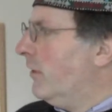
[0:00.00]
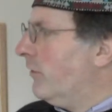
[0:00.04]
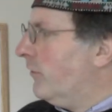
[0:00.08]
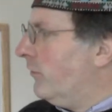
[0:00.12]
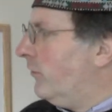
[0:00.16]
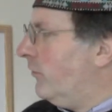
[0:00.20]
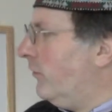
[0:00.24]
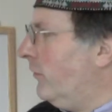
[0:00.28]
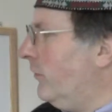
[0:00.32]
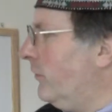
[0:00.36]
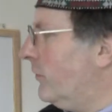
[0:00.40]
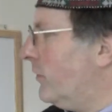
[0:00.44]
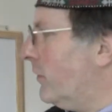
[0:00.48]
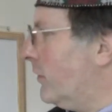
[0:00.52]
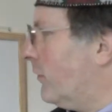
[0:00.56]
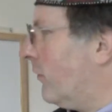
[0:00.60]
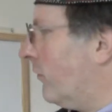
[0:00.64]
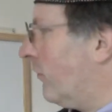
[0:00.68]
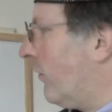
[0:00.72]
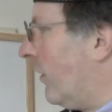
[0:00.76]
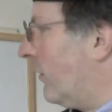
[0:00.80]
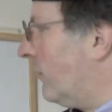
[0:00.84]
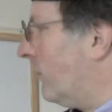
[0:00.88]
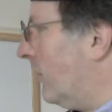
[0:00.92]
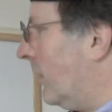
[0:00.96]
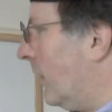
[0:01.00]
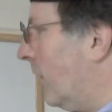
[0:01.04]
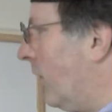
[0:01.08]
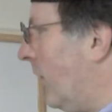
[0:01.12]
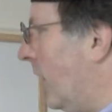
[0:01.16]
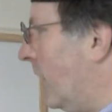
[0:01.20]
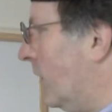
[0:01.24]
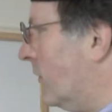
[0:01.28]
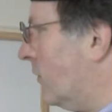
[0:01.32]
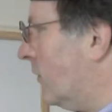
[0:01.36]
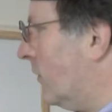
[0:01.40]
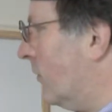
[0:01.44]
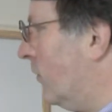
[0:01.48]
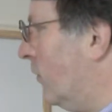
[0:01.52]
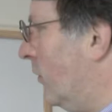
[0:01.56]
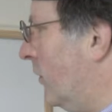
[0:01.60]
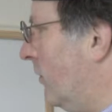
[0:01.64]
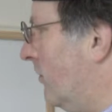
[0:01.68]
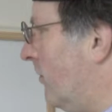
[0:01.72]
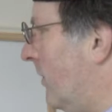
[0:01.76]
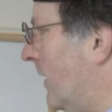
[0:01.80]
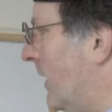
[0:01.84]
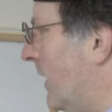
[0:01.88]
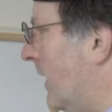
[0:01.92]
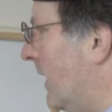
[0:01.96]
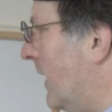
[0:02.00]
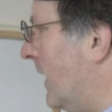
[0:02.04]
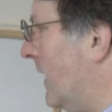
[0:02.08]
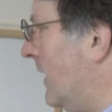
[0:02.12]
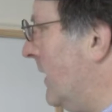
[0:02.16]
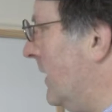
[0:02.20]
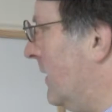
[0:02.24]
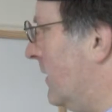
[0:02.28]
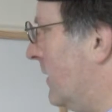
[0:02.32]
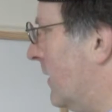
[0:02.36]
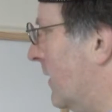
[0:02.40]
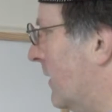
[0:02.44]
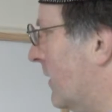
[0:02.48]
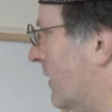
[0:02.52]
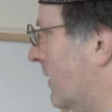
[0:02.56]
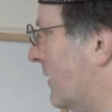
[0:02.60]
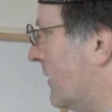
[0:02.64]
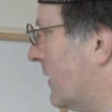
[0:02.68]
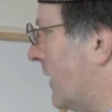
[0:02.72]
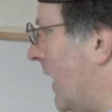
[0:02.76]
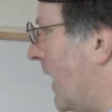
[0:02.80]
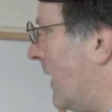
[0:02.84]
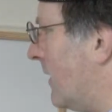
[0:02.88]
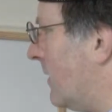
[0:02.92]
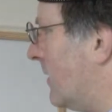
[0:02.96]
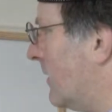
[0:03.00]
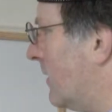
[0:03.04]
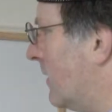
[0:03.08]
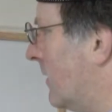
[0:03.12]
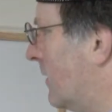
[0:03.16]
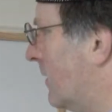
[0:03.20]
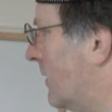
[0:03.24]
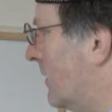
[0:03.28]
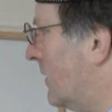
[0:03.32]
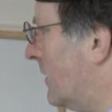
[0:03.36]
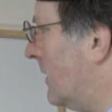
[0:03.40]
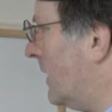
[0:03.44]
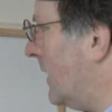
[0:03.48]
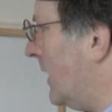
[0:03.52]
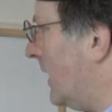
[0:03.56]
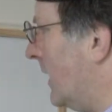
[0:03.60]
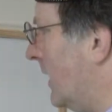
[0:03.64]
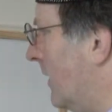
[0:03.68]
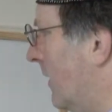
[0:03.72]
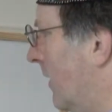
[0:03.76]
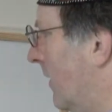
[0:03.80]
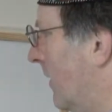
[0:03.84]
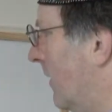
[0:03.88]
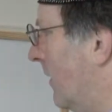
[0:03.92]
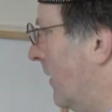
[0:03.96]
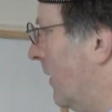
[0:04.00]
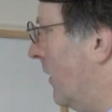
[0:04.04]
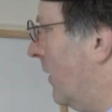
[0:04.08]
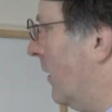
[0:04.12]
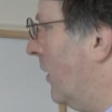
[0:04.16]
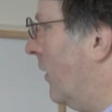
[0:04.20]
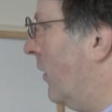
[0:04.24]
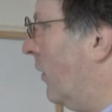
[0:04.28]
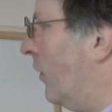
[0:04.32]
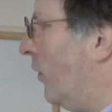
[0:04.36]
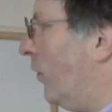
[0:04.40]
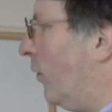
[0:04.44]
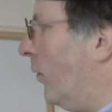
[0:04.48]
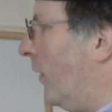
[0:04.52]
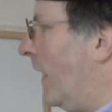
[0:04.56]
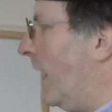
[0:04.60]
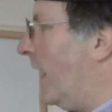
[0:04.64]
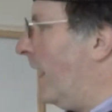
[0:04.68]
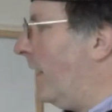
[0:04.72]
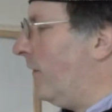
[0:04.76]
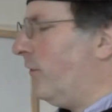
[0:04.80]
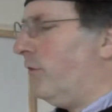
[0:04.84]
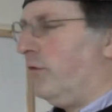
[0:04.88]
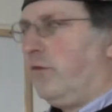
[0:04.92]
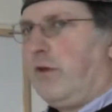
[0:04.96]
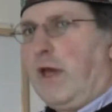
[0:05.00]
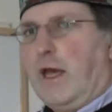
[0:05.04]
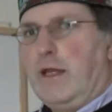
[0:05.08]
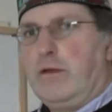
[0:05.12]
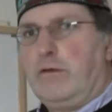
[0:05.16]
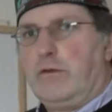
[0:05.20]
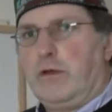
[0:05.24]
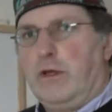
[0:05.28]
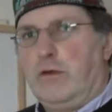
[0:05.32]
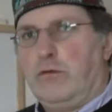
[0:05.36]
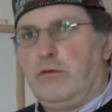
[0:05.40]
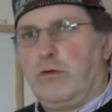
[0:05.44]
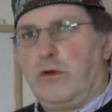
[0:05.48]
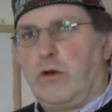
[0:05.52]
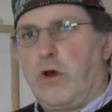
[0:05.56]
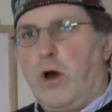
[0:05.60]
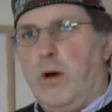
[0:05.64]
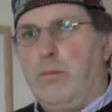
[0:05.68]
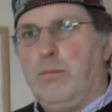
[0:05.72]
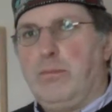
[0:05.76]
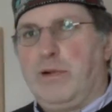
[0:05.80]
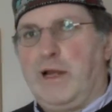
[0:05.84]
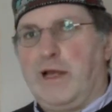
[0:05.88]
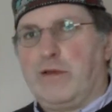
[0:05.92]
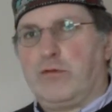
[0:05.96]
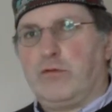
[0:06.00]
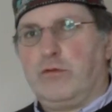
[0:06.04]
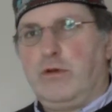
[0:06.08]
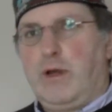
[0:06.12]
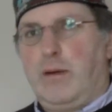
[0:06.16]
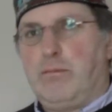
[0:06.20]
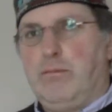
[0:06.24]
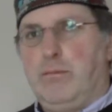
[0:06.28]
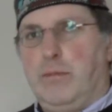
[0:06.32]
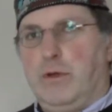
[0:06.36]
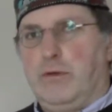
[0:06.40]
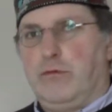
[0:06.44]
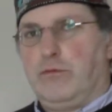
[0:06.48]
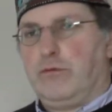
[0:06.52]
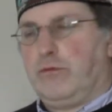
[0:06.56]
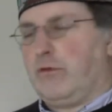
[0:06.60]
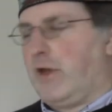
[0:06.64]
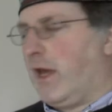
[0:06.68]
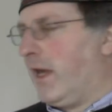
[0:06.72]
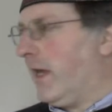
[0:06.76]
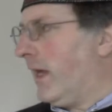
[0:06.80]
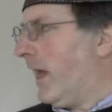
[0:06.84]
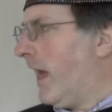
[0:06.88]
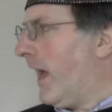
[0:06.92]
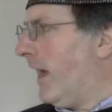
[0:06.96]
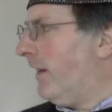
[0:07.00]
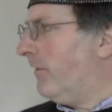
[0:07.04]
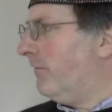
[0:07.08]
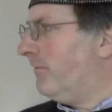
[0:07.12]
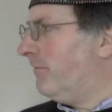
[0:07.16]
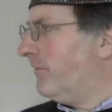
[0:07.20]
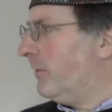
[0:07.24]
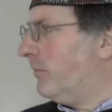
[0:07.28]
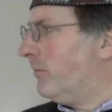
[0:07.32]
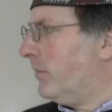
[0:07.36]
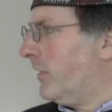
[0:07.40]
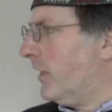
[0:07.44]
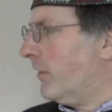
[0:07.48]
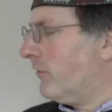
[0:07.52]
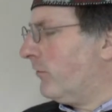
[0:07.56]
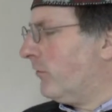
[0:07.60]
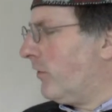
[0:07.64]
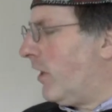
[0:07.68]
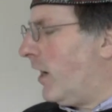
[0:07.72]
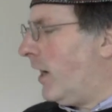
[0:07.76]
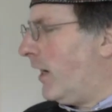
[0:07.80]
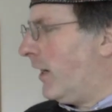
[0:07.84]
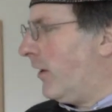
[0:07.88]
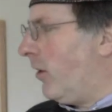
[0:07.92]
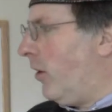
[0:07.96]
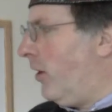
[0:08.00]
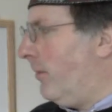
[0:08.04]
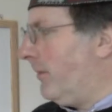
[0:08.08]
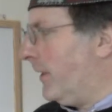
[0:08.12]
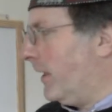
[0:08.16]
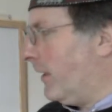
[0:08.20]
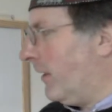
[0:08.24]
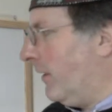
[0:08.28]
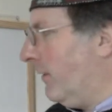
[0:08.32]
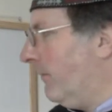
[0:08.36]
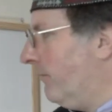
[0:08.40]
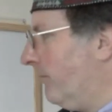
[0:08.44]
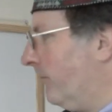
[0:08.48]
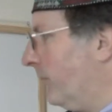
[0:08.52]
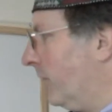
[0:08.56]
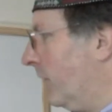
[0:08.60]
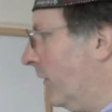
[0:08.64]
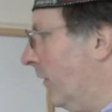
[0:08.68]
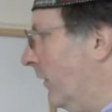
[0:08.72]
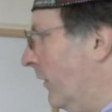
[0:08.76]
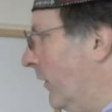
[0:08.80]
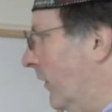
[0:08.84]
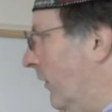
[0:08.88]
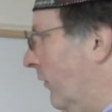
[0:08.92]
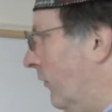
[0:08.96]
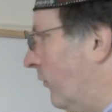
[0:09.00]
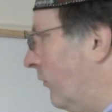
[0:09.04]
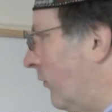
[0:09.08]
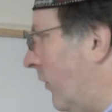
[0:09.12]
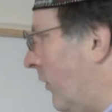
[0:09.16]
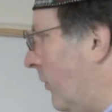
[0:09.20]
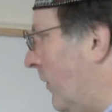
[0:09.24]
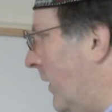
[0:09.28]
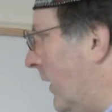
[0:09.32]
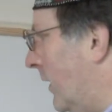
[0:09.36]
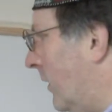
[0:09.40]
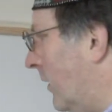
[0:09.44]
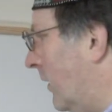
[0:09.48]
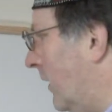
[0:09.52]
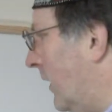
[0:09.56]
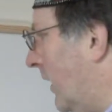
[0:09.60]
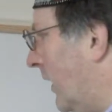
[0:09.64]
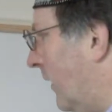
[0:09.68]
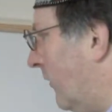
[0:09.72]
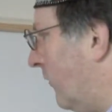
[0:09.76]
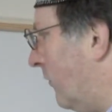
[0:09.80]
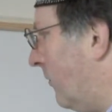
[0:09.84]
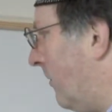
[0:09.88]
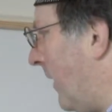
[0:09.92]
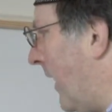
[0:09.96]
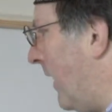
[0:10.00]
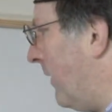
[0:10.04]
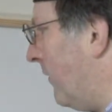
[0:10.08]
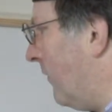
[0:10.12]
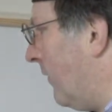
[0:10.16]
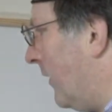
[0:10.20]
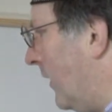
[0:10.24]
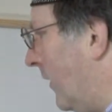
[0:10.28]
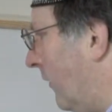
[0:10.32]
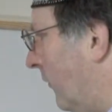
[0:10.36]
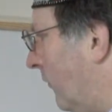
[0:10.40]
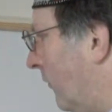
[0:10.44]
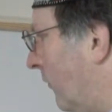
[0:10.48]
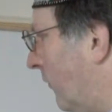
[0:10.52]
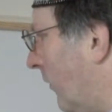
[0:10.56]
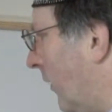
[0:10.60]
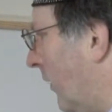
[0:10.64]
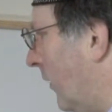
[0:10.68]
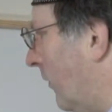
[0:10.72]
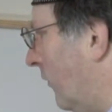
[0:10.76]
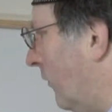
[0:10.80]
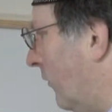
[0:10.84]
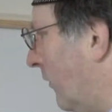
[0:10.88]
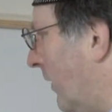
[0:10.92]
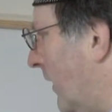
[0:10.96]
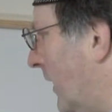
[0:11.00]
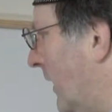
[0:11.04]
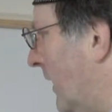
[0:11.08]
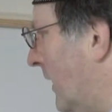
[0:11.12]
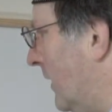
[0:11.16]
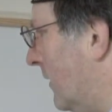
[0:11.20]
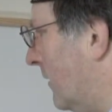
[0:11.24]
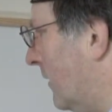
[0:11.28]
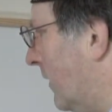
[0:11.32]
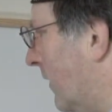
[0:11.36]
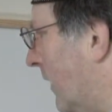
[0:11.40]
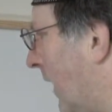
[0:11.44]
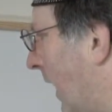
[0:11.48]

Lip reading: The solution to such an equation would be e to the zt, where z is a complex number, say alpha plus I omega. So we can expand this as e to